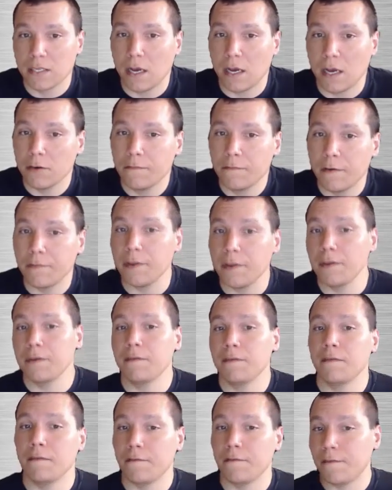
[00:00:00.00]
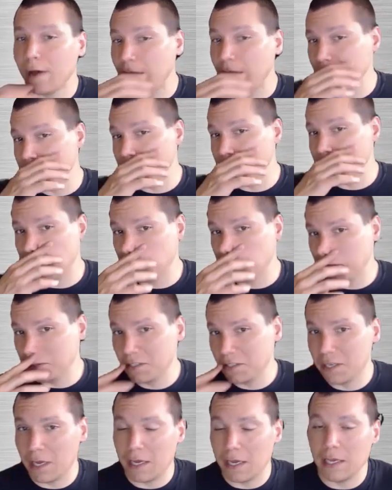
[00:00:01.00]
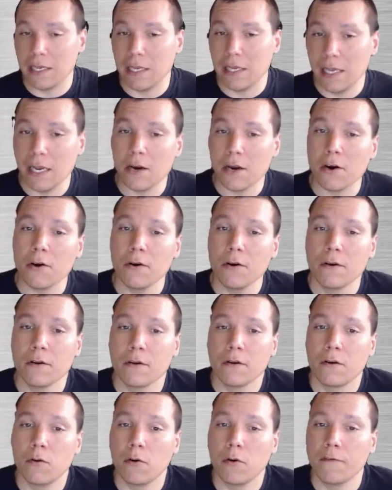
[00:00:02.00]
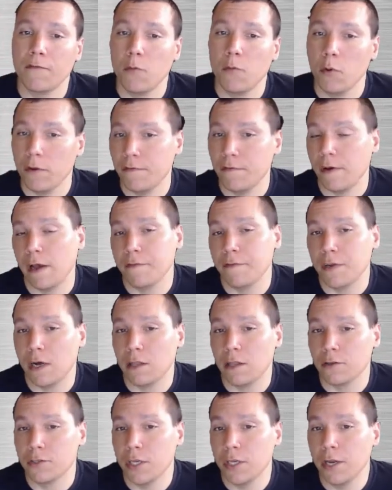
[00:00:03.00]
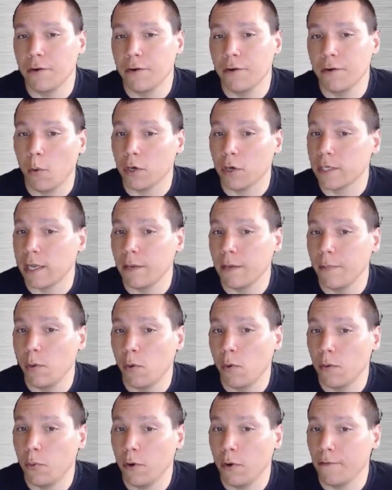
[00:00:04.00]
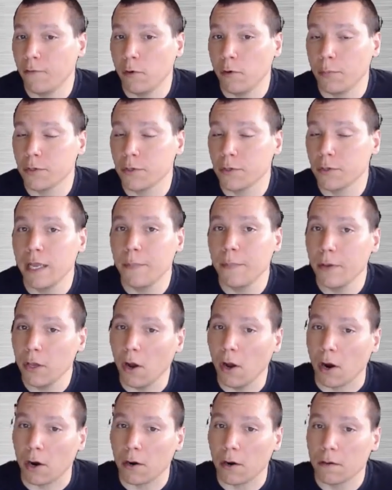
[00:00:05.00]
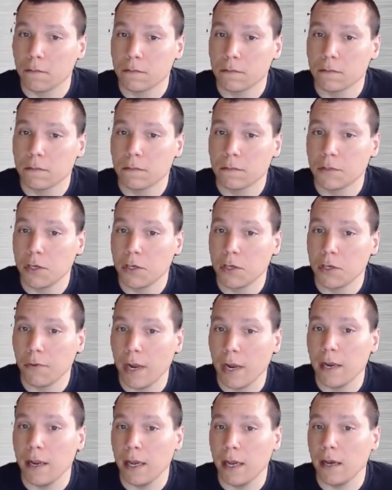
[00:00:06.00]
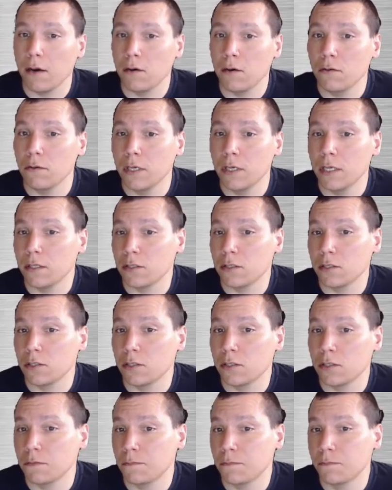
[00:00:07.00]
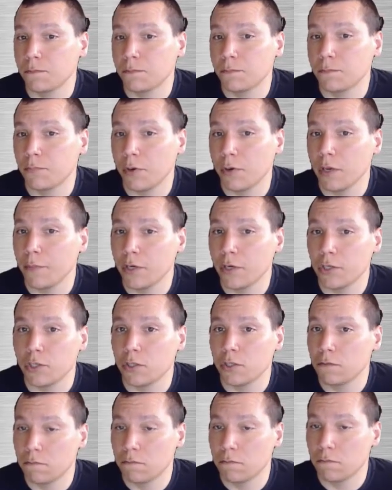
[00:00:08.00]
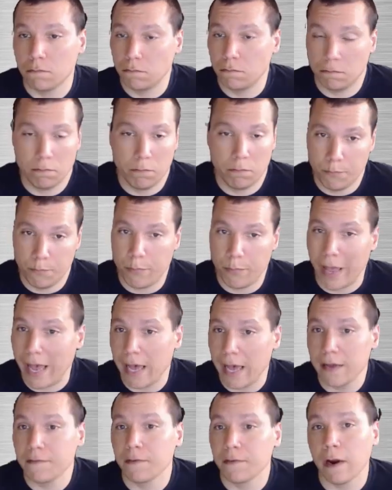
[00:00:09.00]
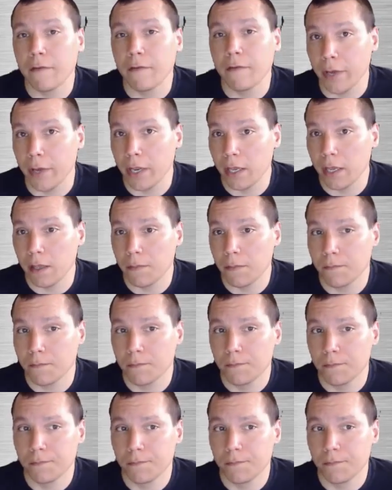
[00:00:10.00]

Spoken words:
It's $155 a year or $45 a year, and that works out to be 1.4% APR. So right now, it's pretty much bad for everybody.